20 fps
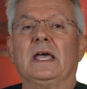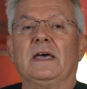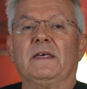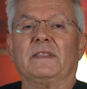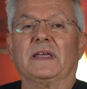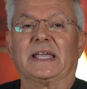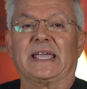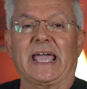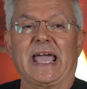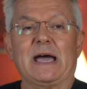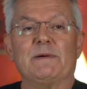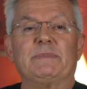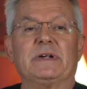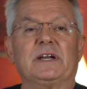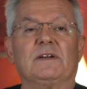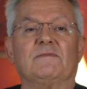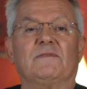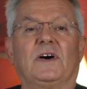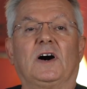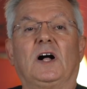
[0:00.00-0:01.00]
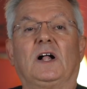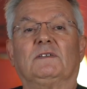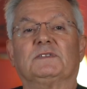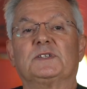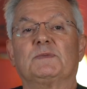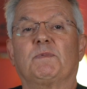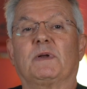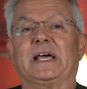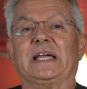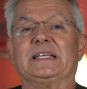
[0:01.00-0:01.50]
The Gambit
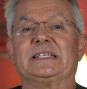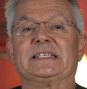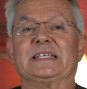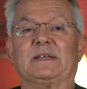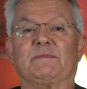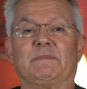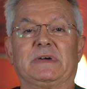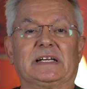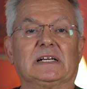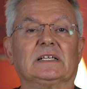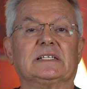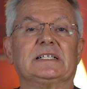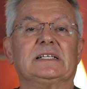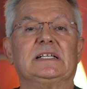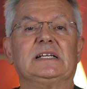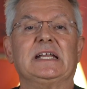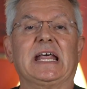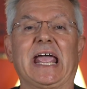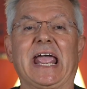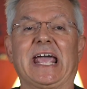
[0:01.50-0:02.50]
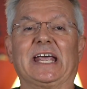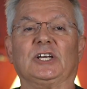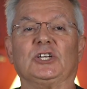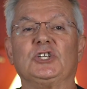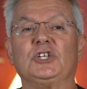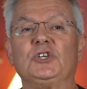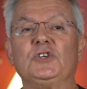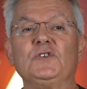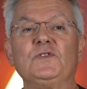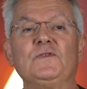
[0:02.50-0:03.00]
involves placing Middleton and
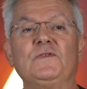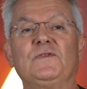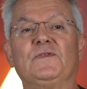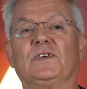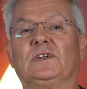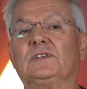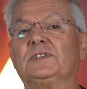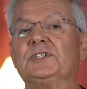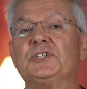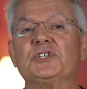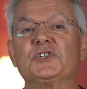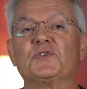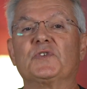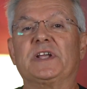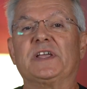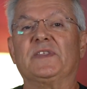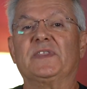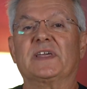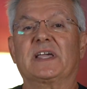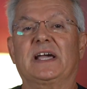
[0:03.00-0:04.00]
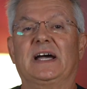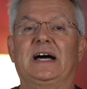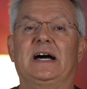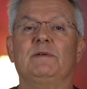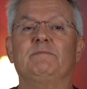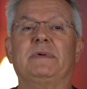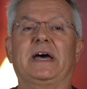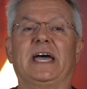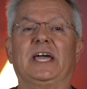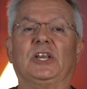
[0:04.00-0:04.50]
2 full-strength
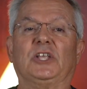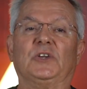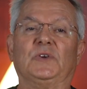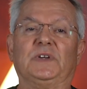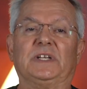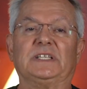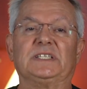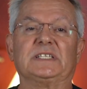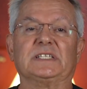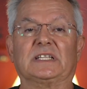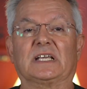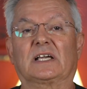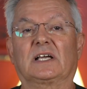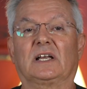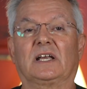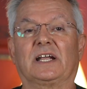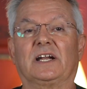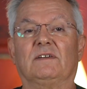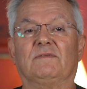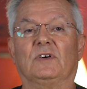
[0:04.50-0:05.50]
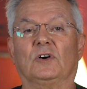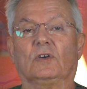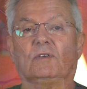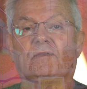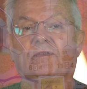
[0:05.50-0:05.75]
combat units in the Clairvaux